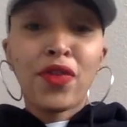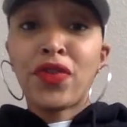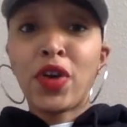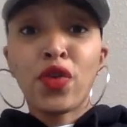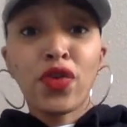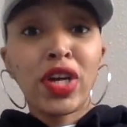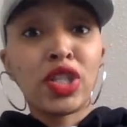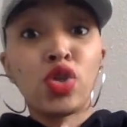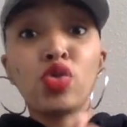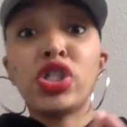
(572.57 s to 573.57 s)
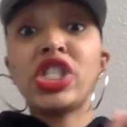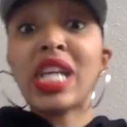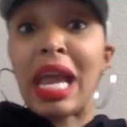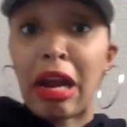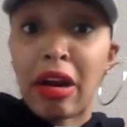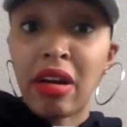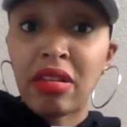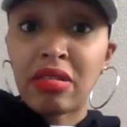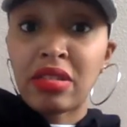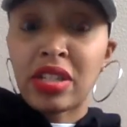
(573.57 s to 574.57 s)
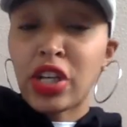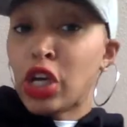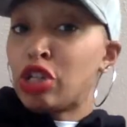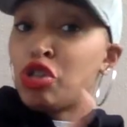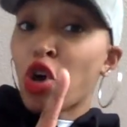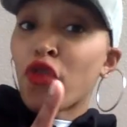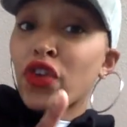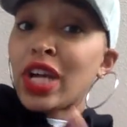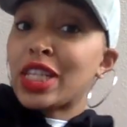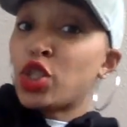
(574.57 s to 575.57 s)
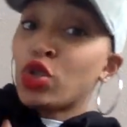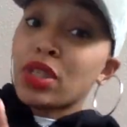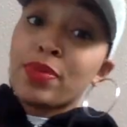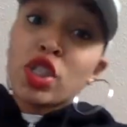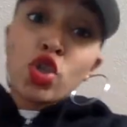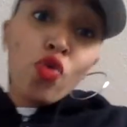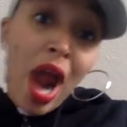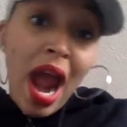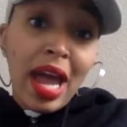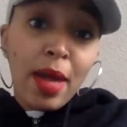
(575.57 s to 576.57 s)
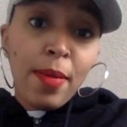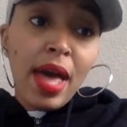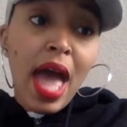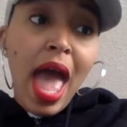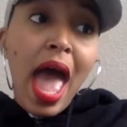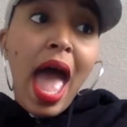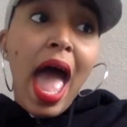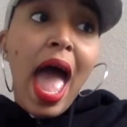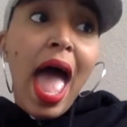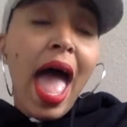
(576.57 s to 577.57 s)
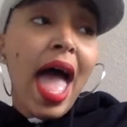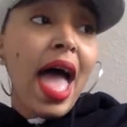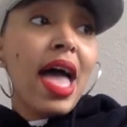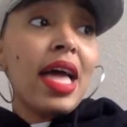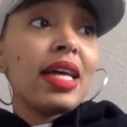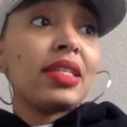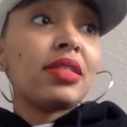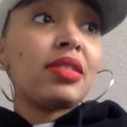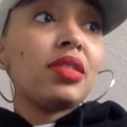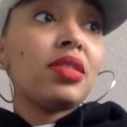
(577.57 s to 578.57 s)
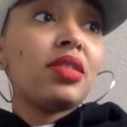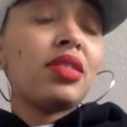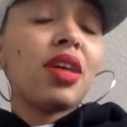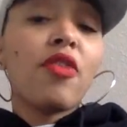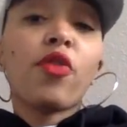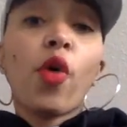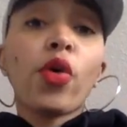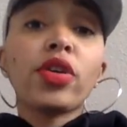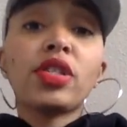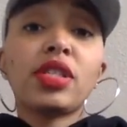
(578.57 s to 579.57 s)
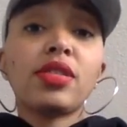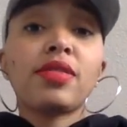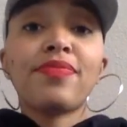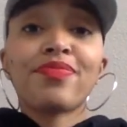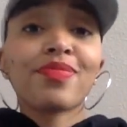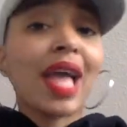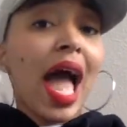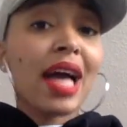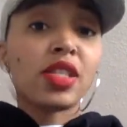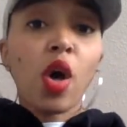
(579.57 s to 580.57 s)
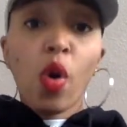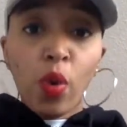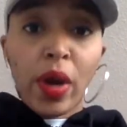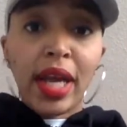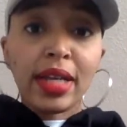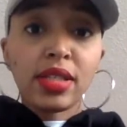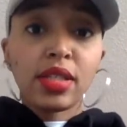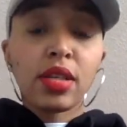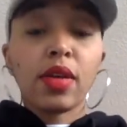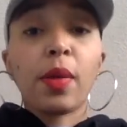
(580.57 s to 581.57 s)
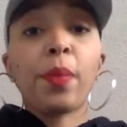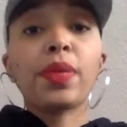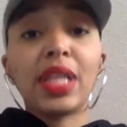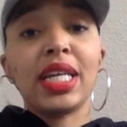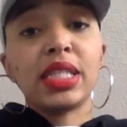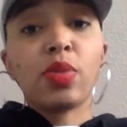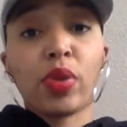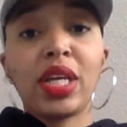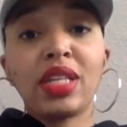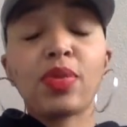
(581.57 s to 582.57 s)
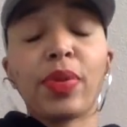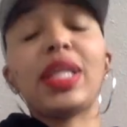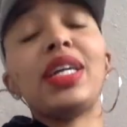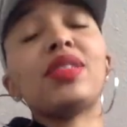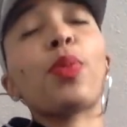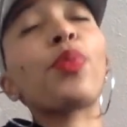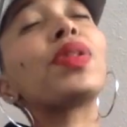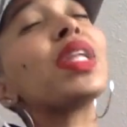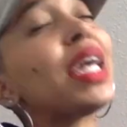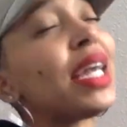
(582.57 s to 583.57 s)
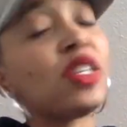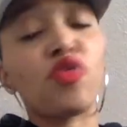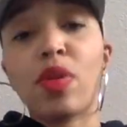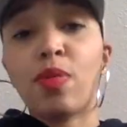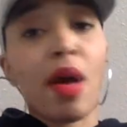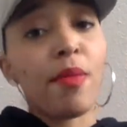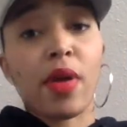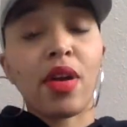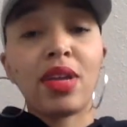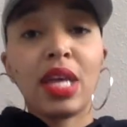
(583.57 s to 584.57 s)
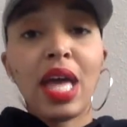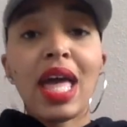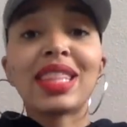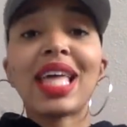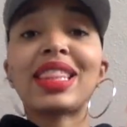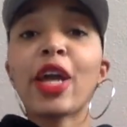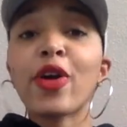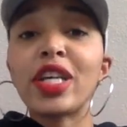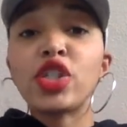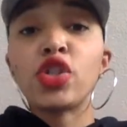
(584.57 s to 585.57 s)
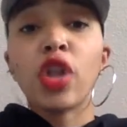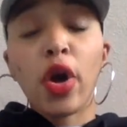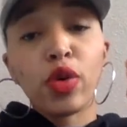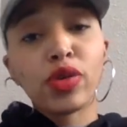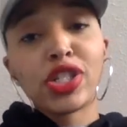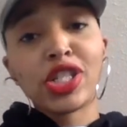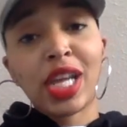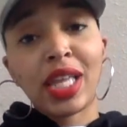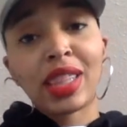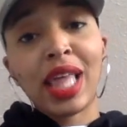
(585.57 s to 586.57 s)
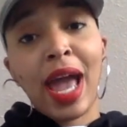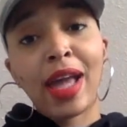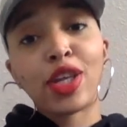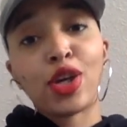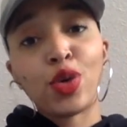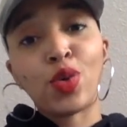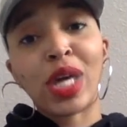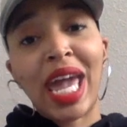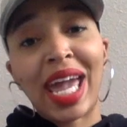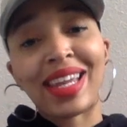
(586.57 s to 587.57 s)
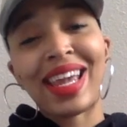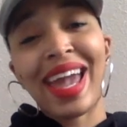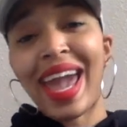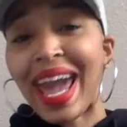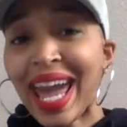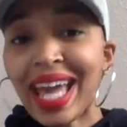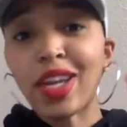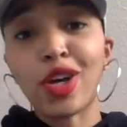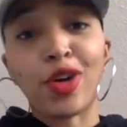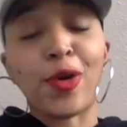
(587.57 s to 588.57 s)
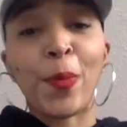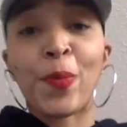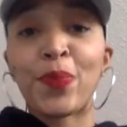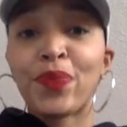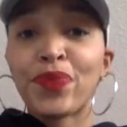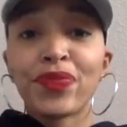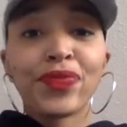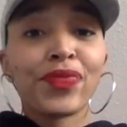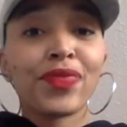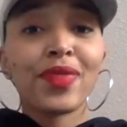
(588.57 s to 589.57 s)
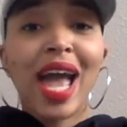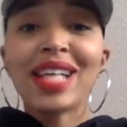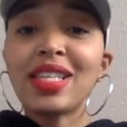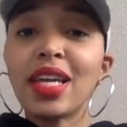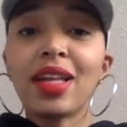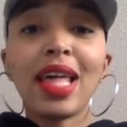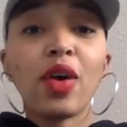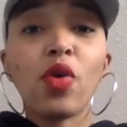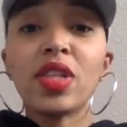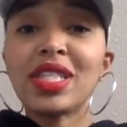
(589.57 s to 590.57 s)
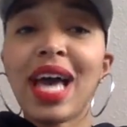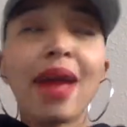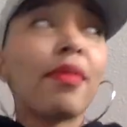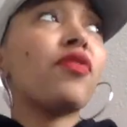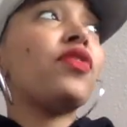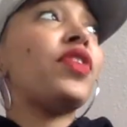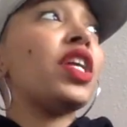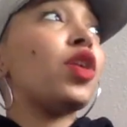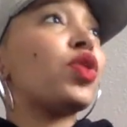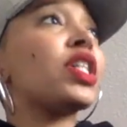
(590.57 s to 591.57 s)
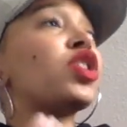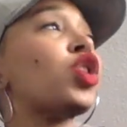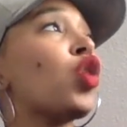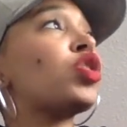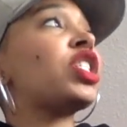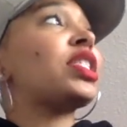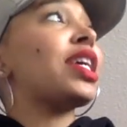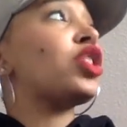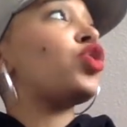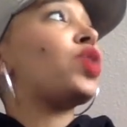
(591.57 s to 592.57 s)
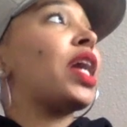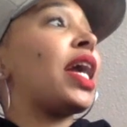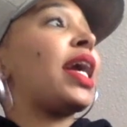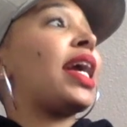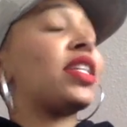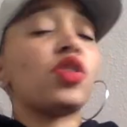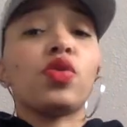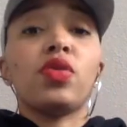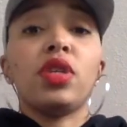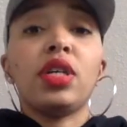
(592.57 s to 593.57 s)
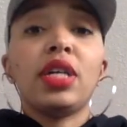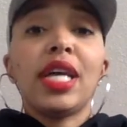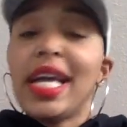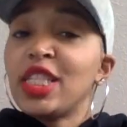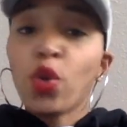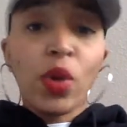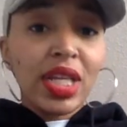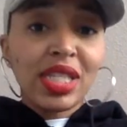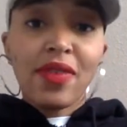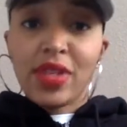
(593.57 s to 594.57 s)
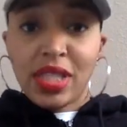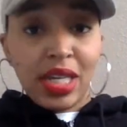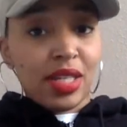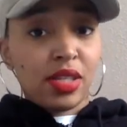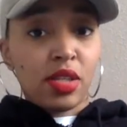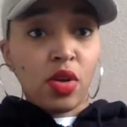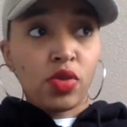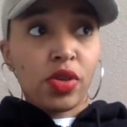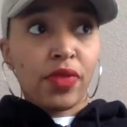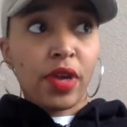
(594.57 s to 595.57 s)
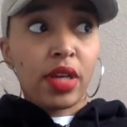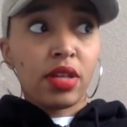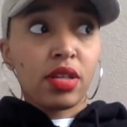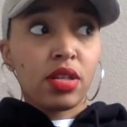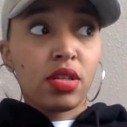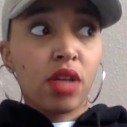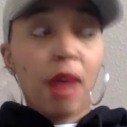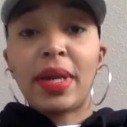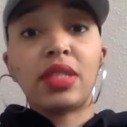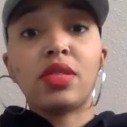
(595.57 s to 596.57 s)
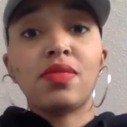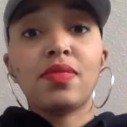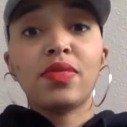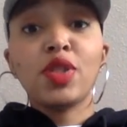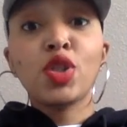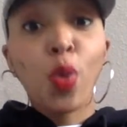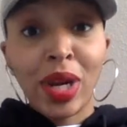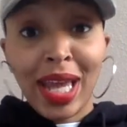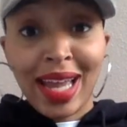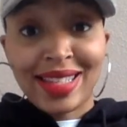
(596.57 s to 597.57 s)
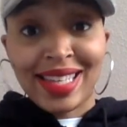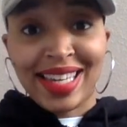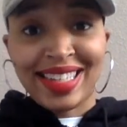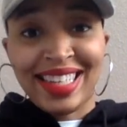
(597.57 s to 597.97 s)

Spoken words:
feel free to share. Don't forget to subscribe. And of course, as always, please, please, please, please remember that there is no shit that you can't handle. I tell y'all that all the time, every video. There's no shit that you can't handle. And 2017 is no different. I mean, 2018.